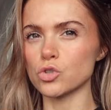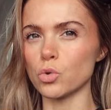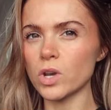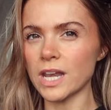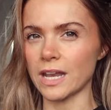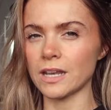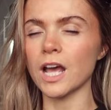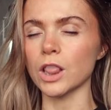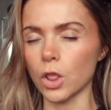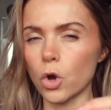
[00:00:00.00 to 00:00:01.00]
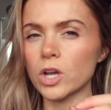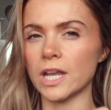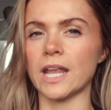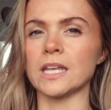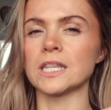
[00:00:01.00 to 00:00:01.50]
zoning in and
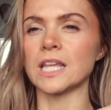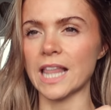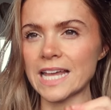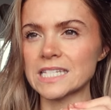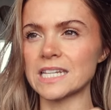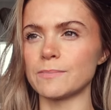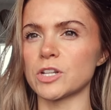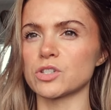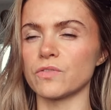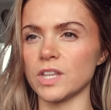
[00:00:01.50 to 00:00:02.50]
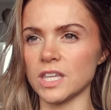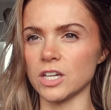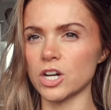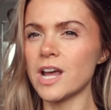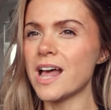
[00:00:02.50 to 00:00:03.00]
locking in the last 3 months of the
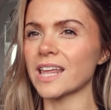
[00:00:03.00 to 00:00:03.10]
year,